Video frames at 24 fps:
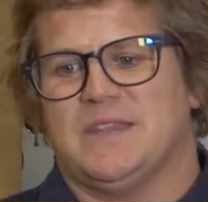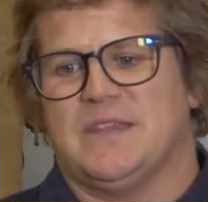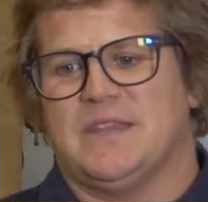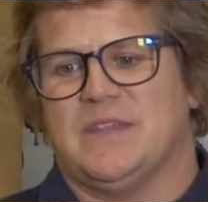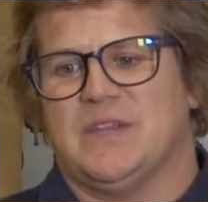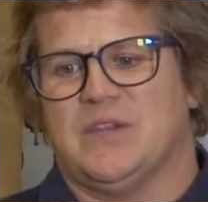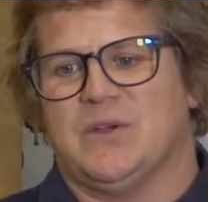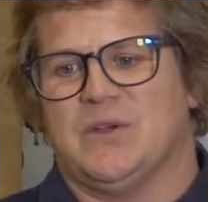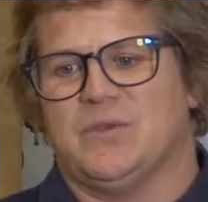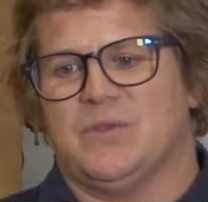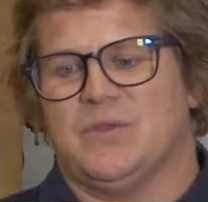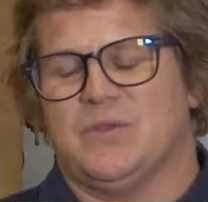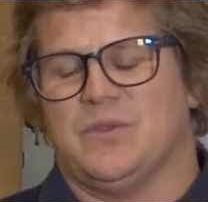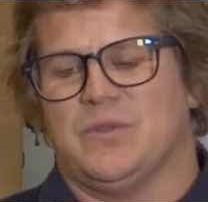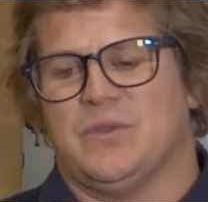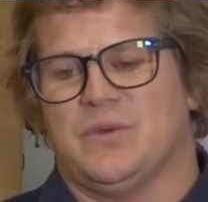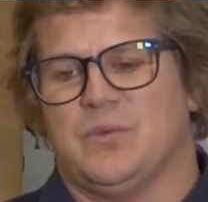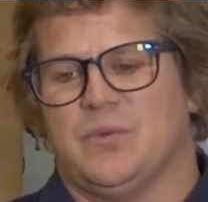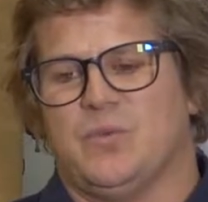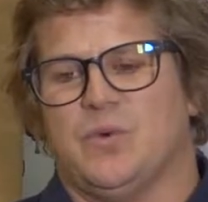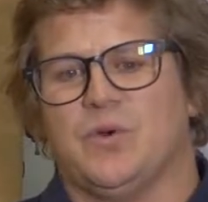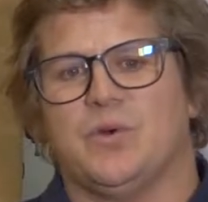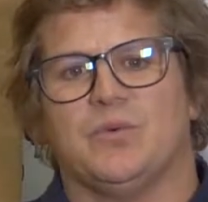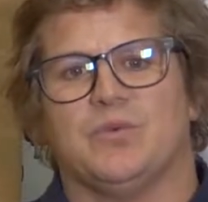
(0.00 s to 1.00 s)
You know,
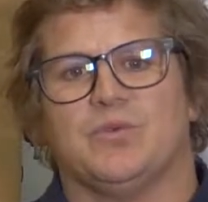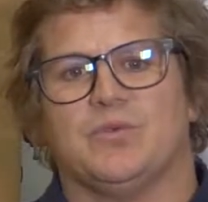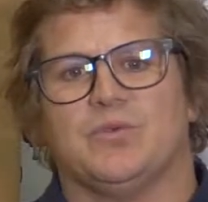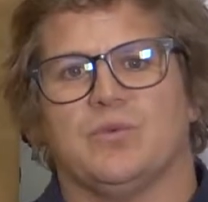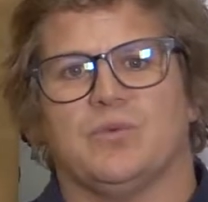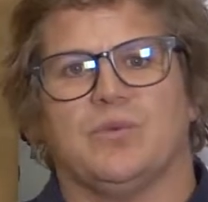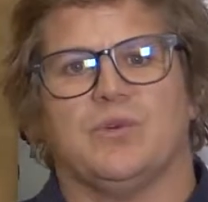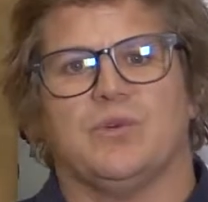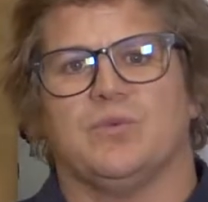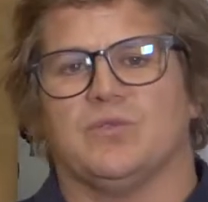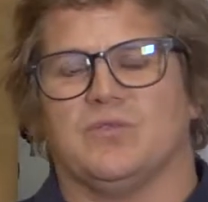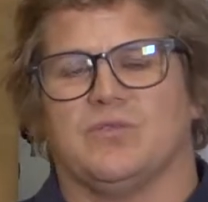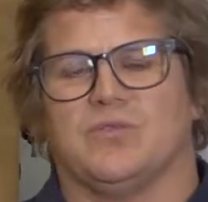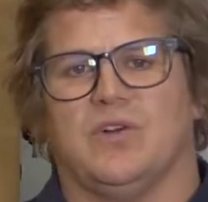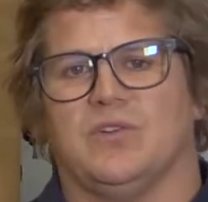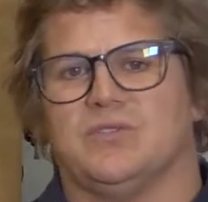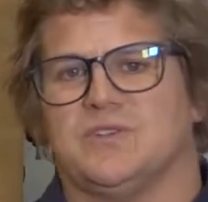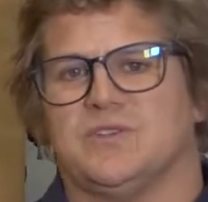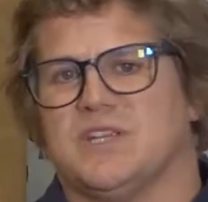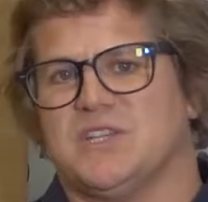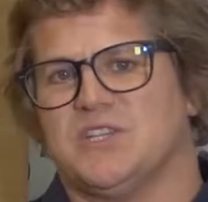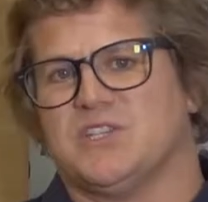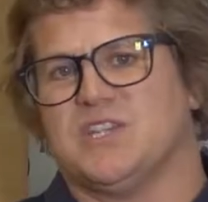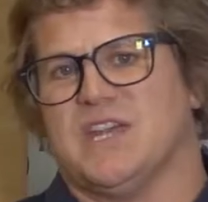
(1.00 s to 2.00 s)
the world of
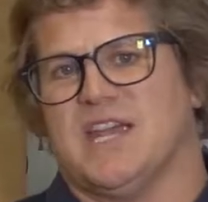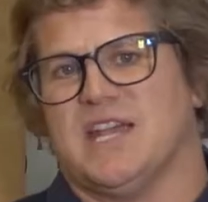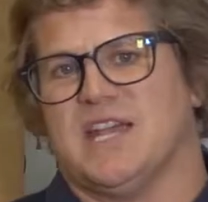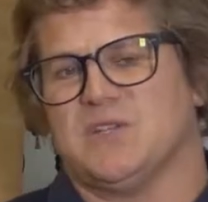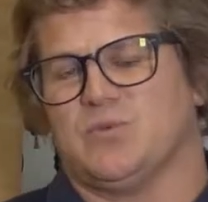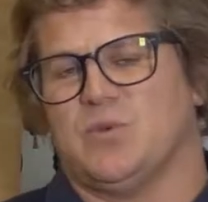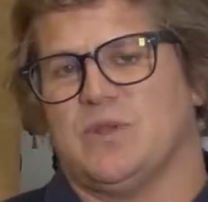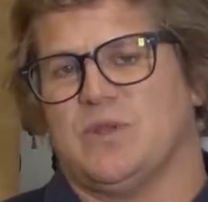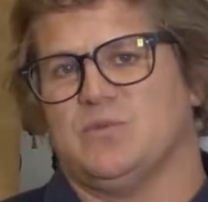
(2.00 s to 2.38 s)
content's changed.